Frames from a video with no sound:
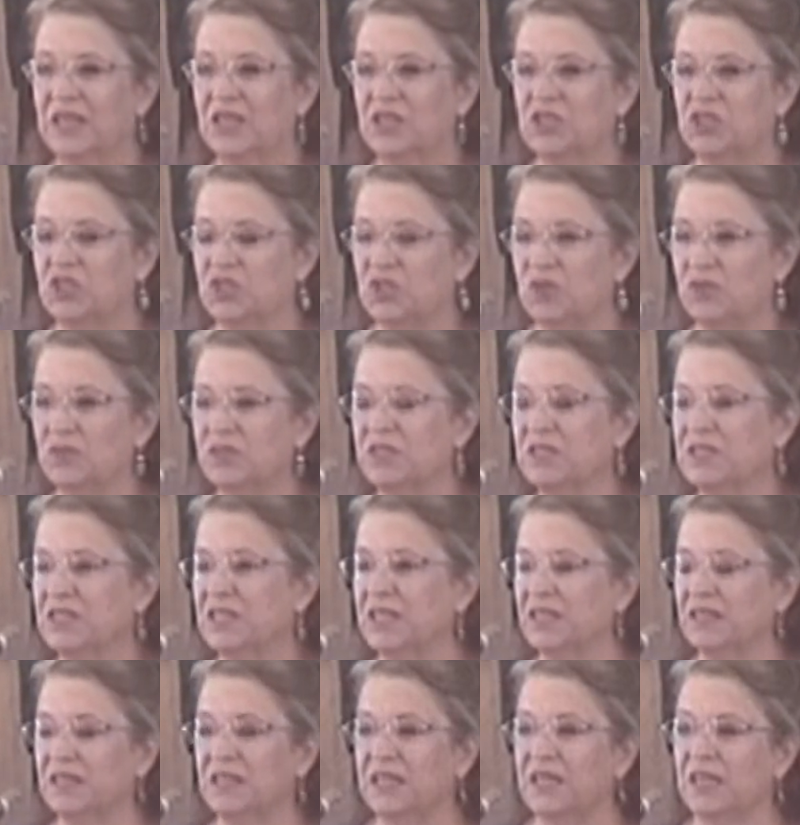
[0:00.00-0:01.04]
Students
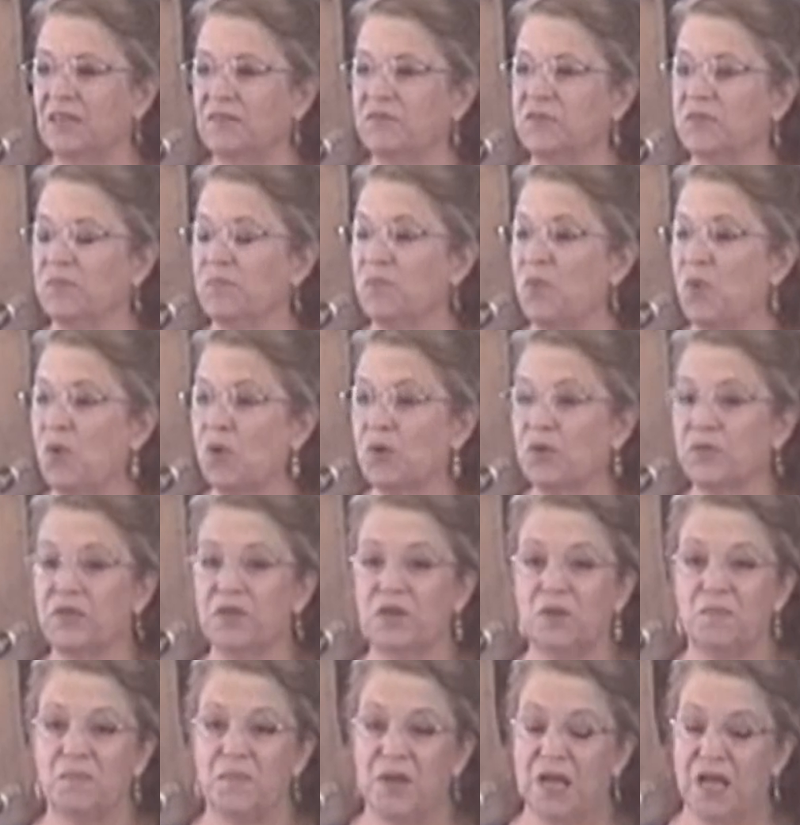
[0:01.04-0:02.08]
that lived more
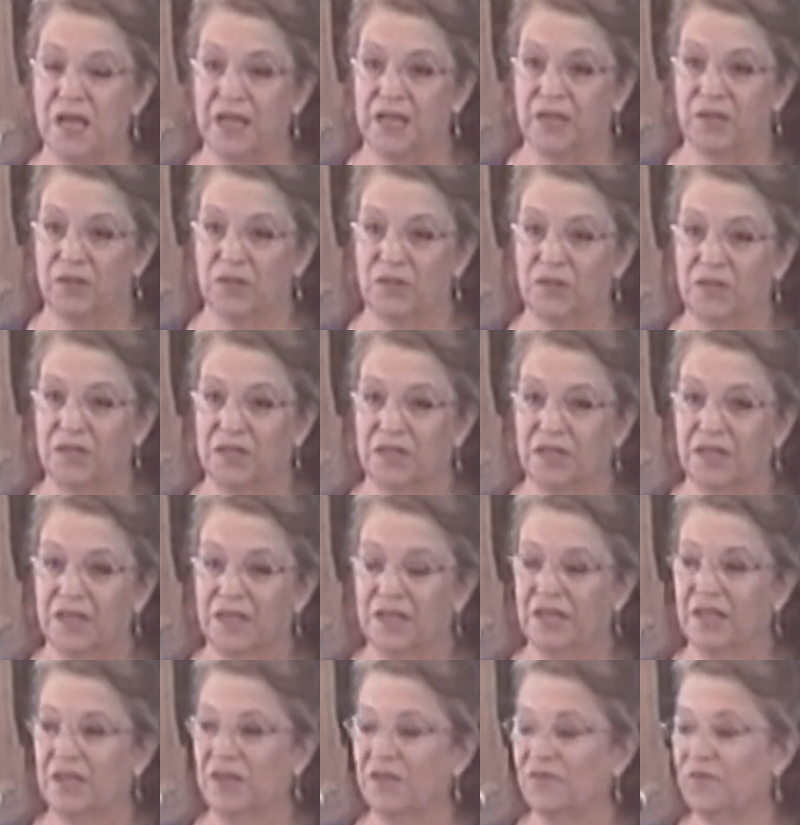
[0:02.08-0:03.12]
than a mile
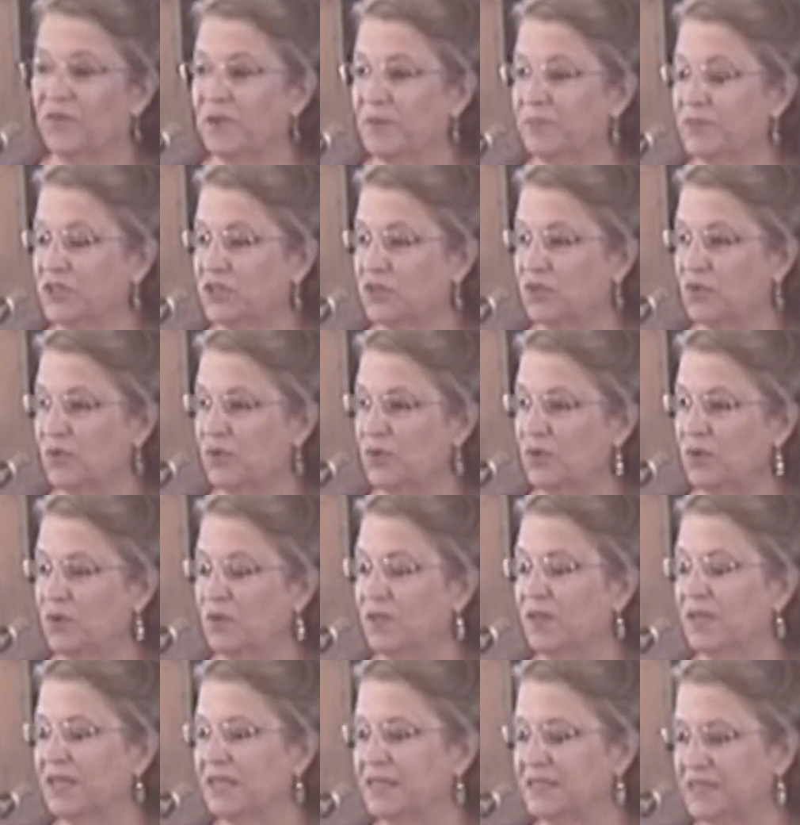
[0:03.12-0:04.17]
from
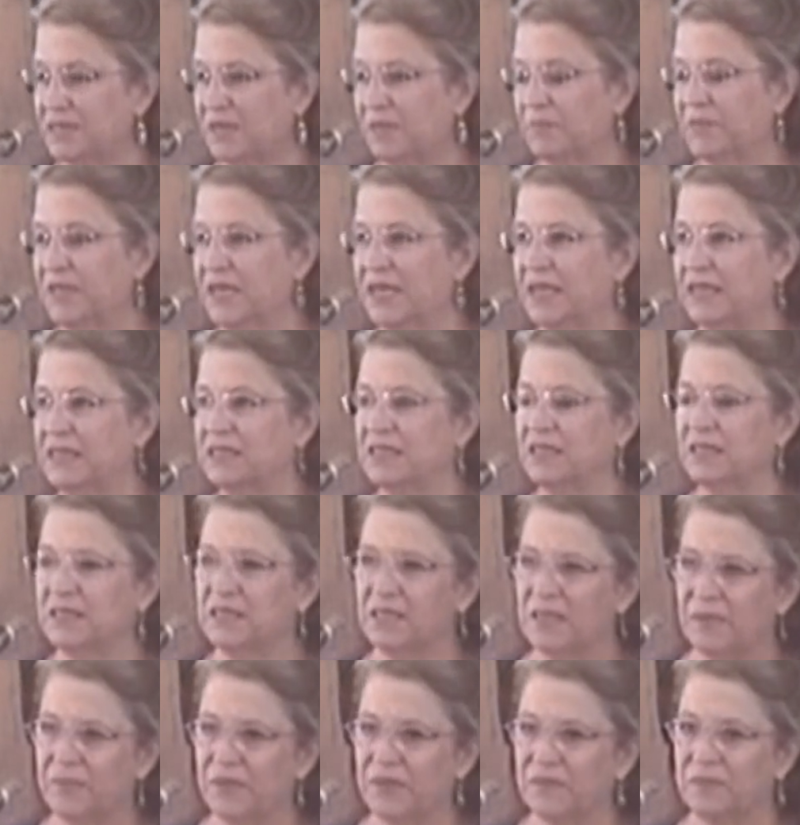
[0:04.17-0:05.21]
school, in some cases,
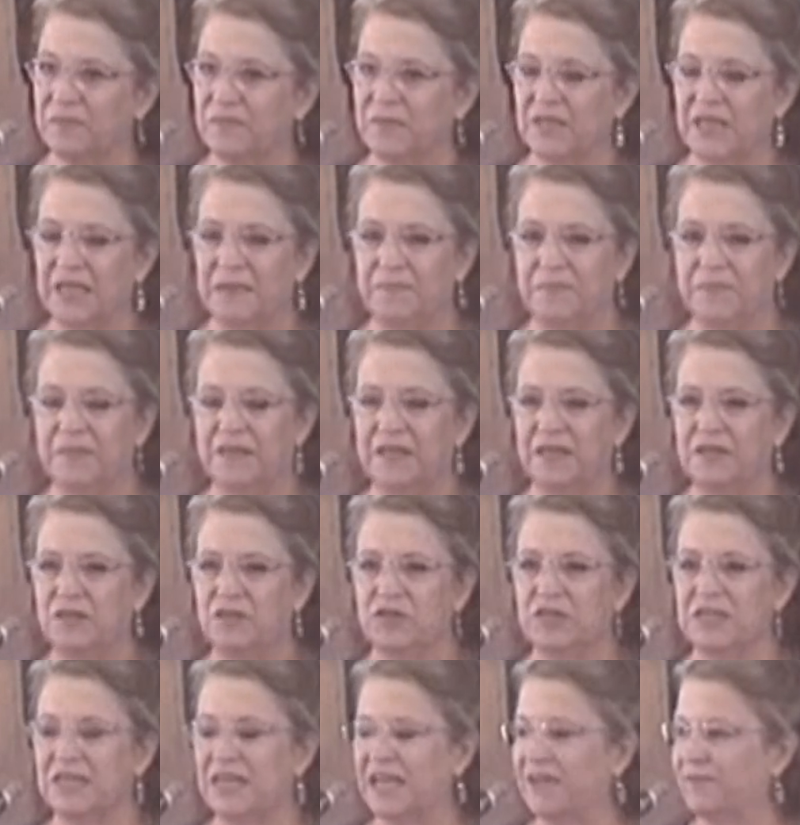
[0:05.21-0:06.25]
some of them
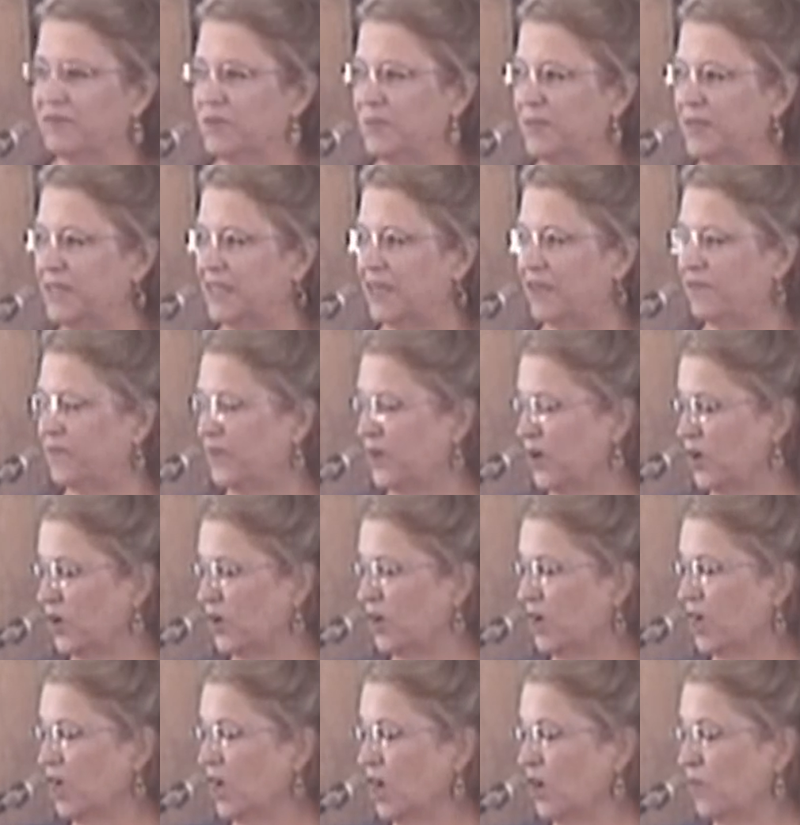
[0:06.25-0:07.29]
you didn't have to be that
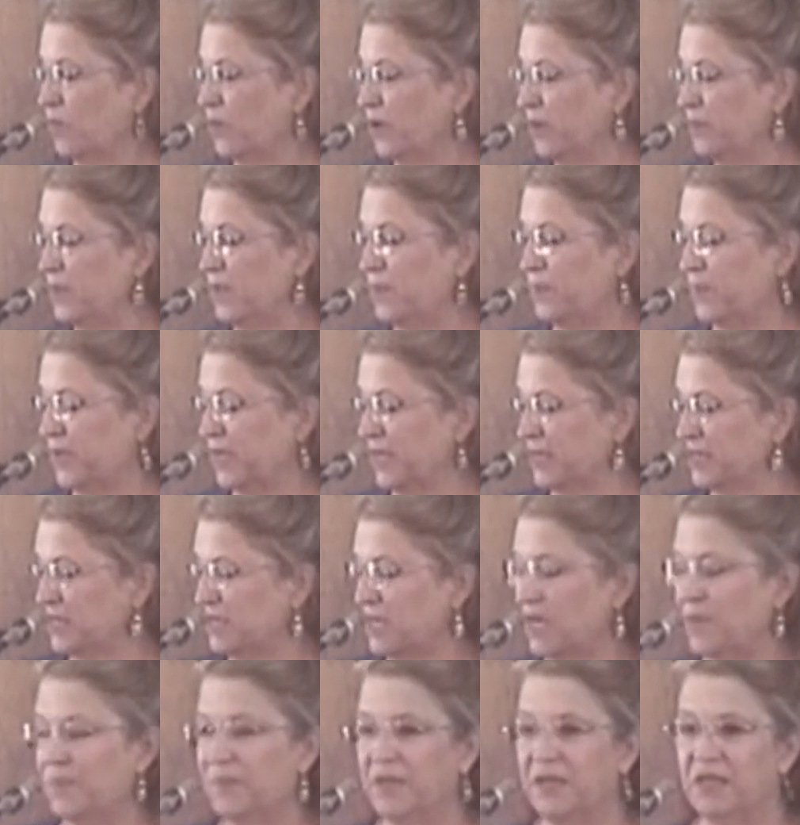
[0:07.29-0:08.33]
far, would be picked
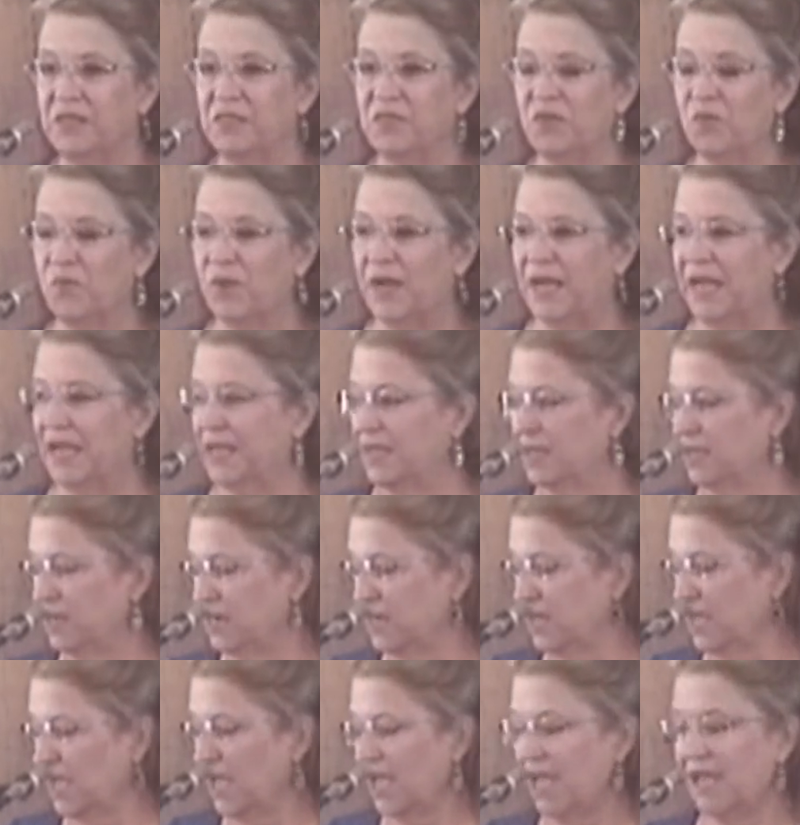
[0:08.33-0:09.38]
up in the
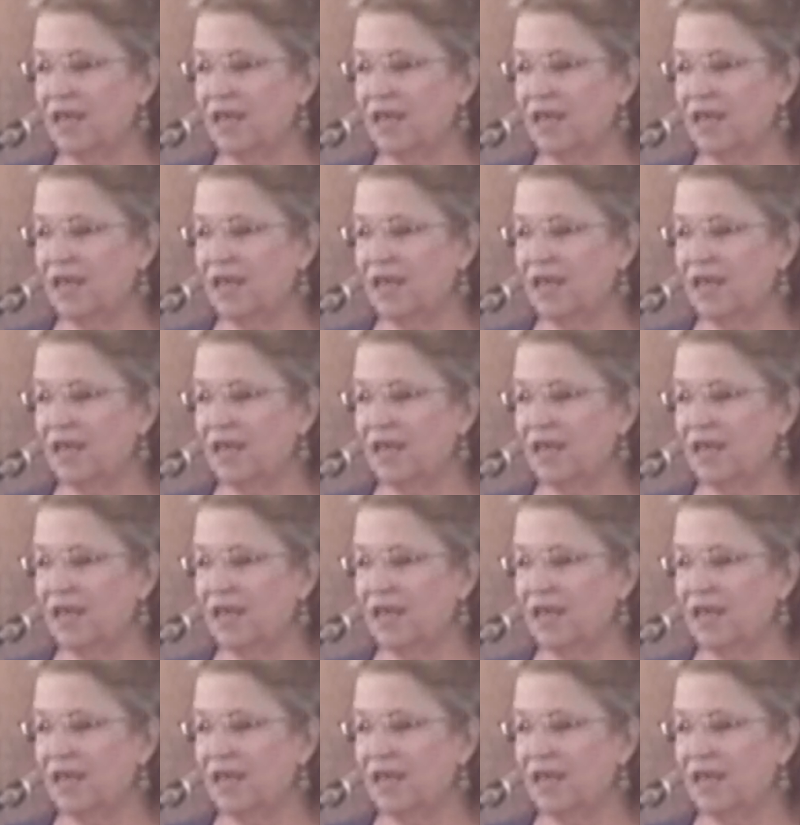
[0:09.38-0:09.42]
wagon.